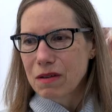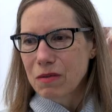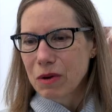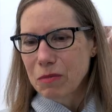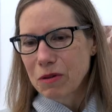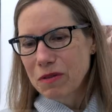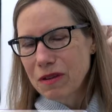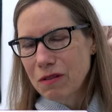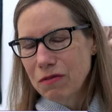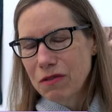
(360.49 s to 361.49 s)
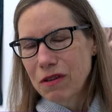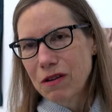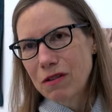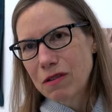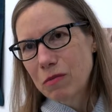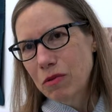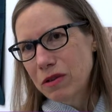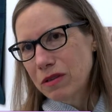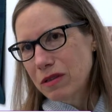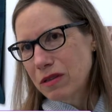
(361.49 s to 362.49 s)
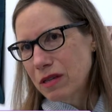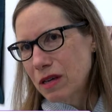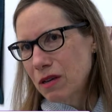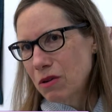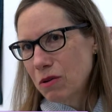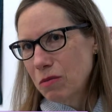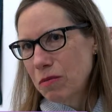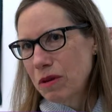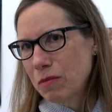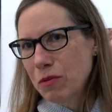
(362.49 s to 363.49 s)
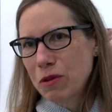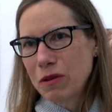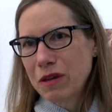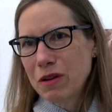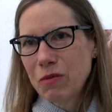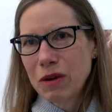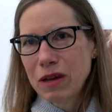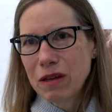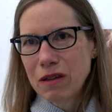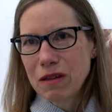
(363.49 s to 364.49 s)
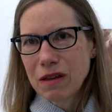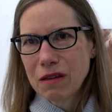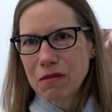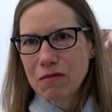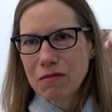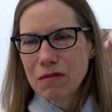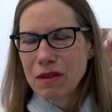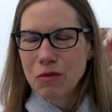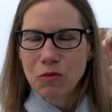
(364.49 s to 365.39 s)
White Bear Center for the Arts brings together people in a way that they